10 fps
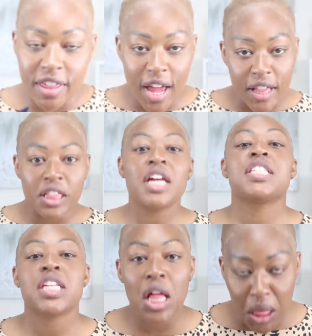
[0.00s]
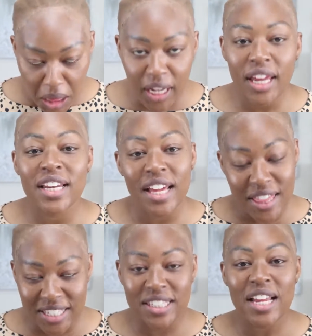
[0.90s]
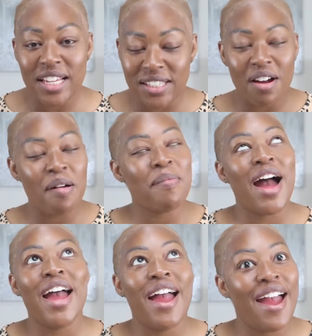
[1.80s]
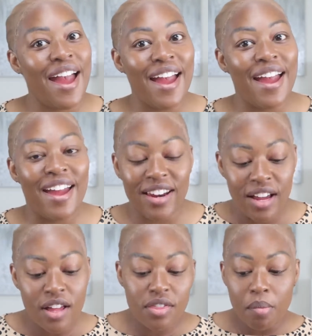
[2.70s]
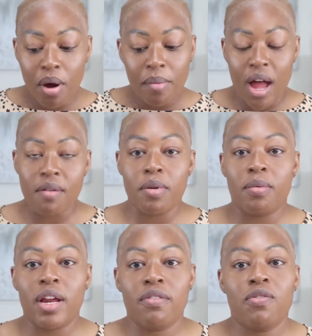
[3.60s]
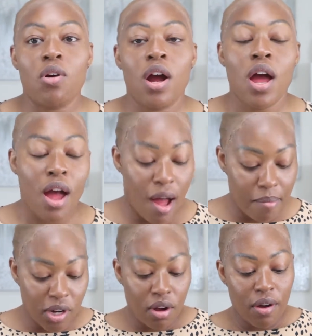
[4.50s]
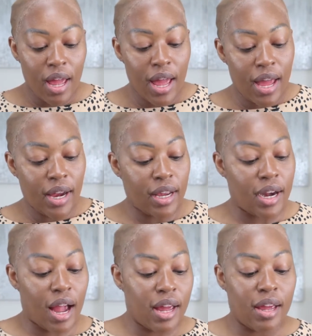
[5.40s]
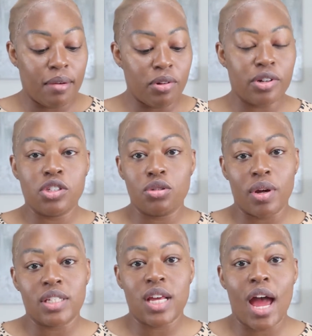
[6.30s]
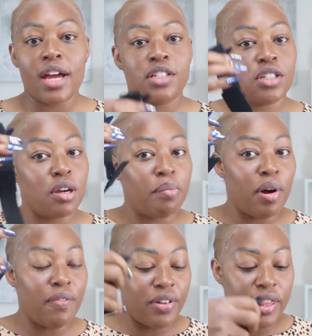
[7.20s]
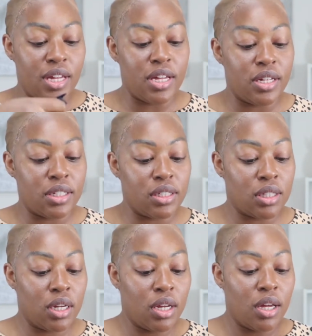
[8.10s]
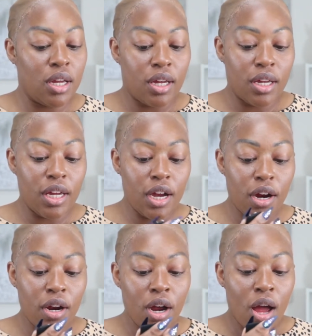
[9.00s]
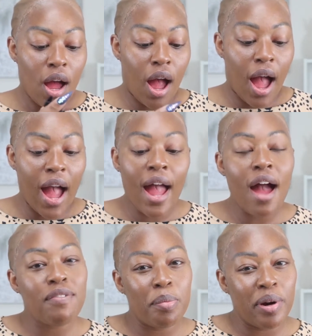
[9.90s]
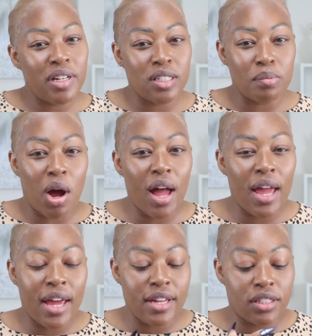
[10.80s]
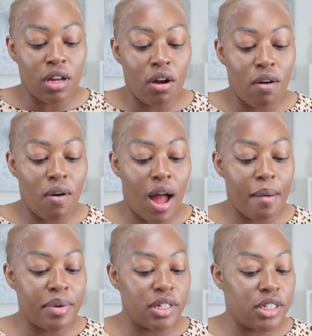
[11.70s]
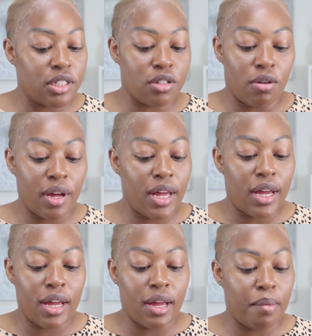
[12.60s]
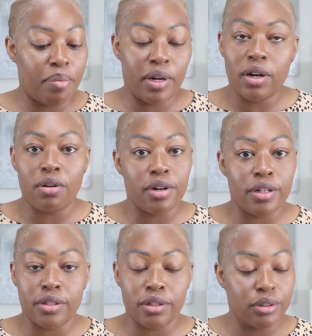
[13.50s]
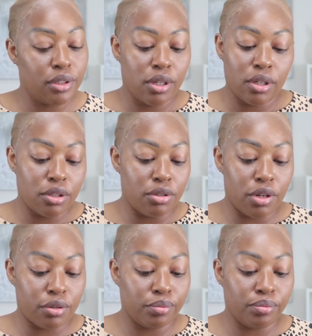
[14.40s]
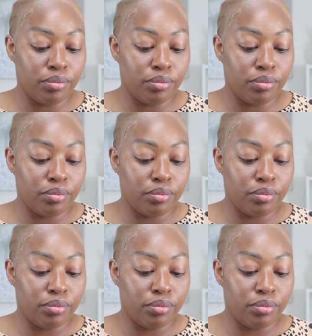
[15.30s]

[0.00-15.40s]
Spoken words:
of that. Let's look at this lace on my head. The moment I've been waiting for. I'm going to go ahead and I am going to attach both of these here. I have a pretty small head, so I'm going to just go ahead and put it on the, you know,